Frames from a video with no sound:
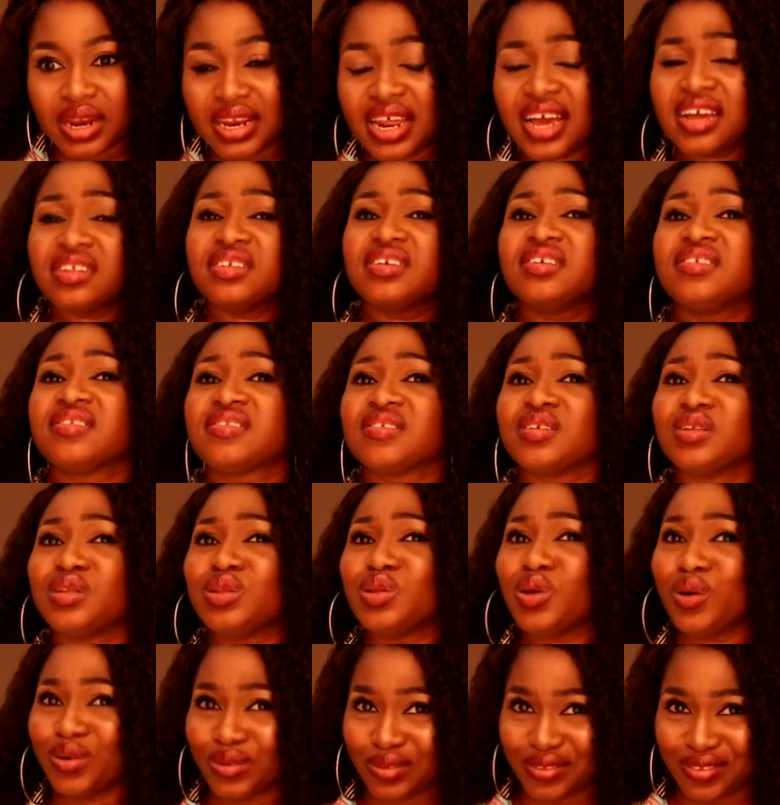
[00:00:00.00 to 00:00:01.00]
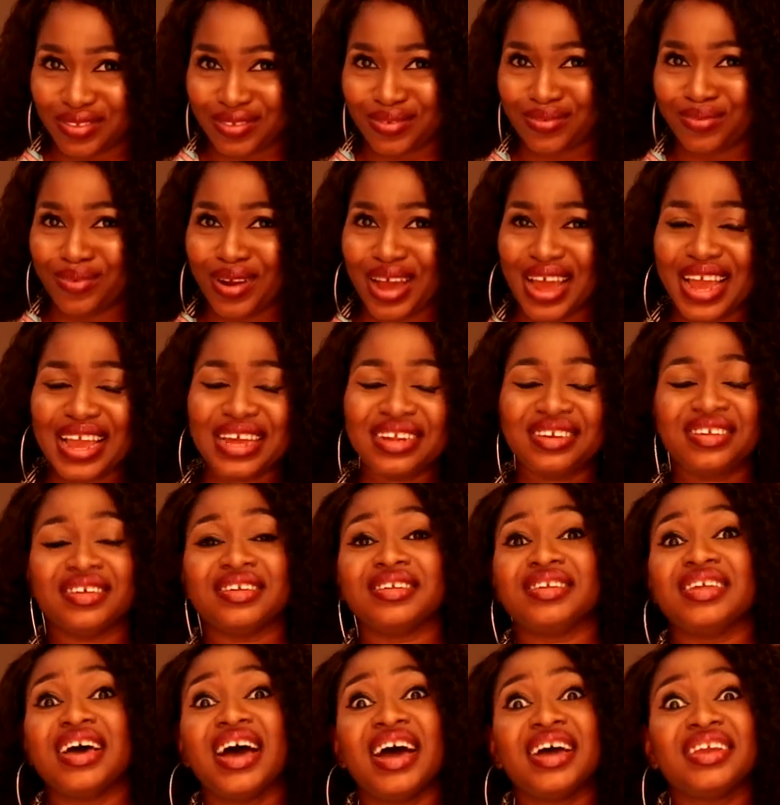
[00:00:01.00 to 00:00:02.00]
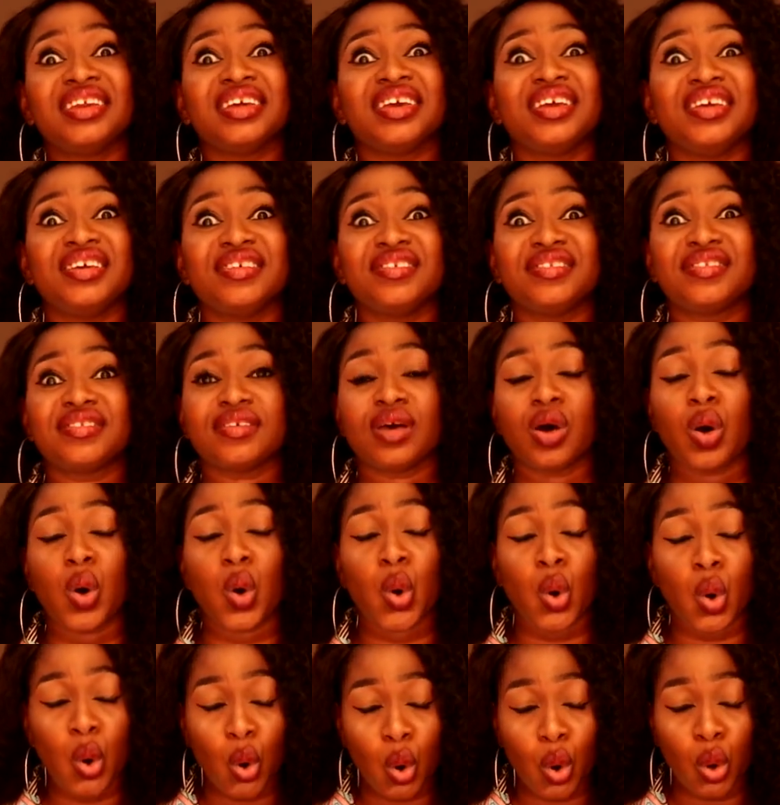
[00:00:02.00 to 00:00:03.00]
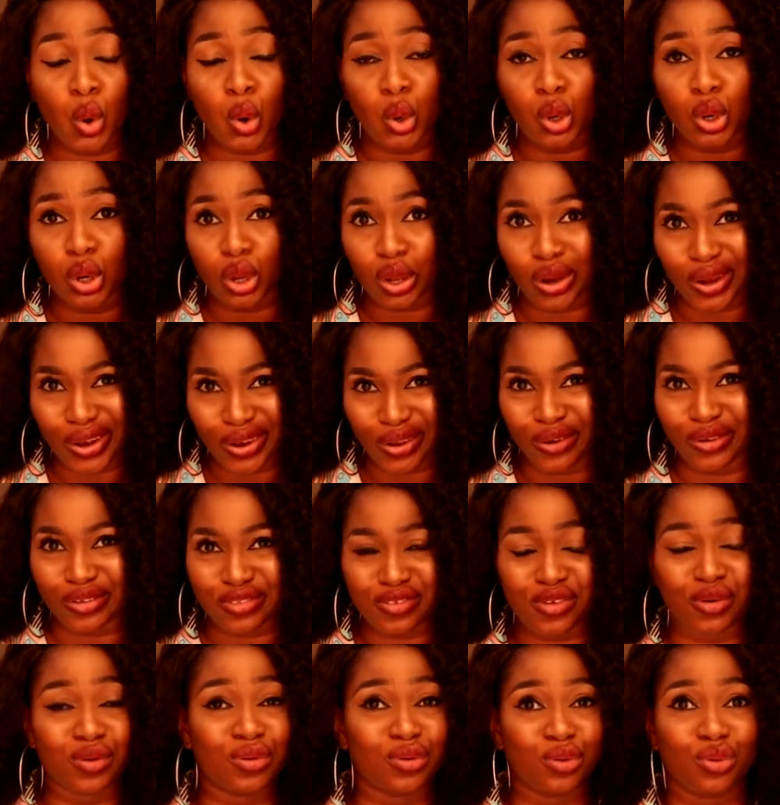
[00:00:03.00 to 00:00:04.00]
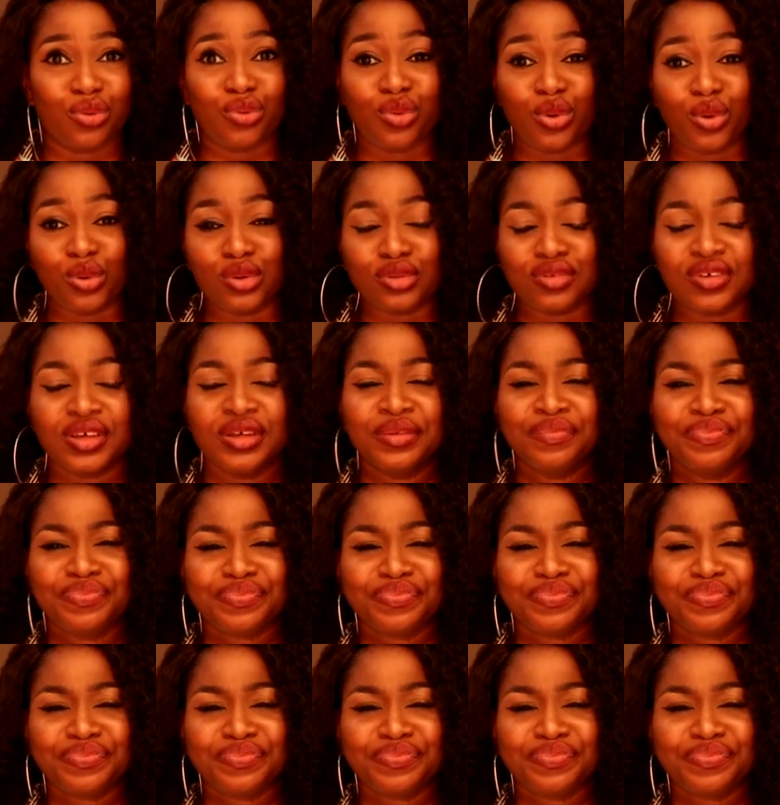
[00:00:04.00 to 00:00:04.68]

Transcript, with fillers: That is a lot, right? That is a whole lot on the road.